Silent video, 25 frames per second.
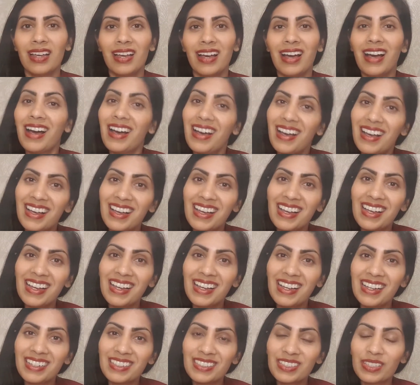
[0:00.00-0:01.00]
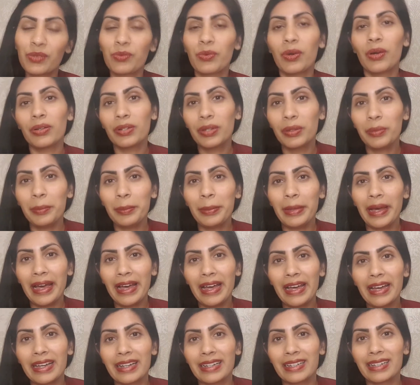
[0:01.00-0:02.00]
Hi, so welcome
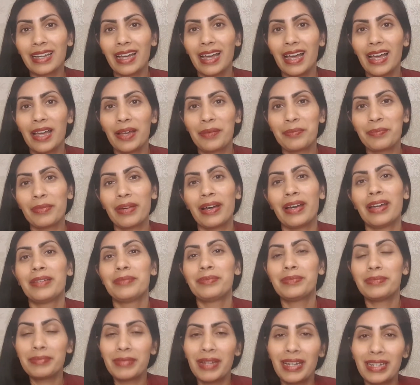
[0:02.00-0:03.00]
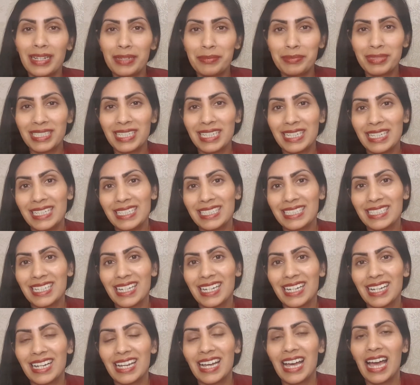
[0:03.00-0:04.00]
back. My name's
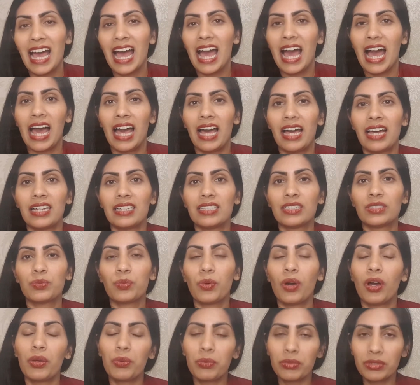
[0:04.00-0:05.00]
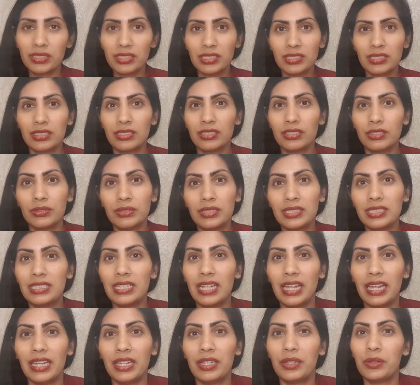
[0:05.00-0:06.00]
Sunita, and what I wanted to do
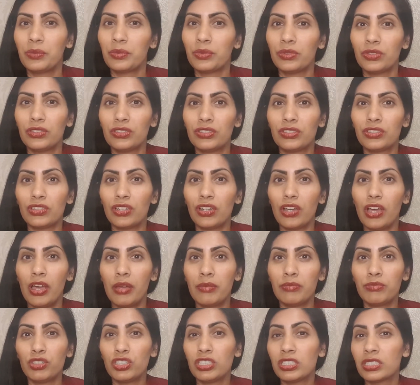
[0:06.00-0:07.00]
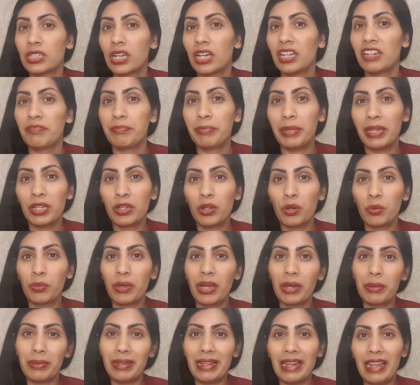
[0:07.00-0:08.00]
today was just kind of pick up
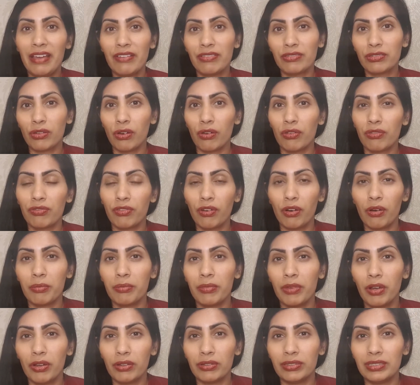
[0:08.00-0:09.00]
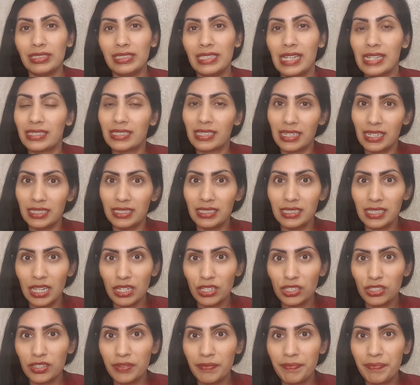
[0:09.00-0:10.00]
where we left off on yesterday's
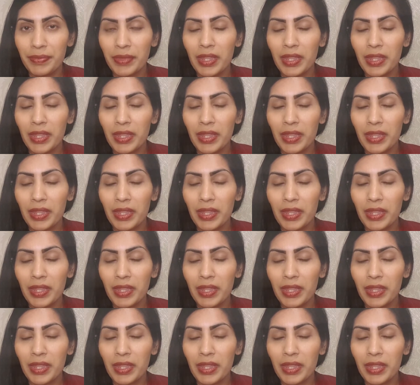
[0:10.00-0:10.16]
session.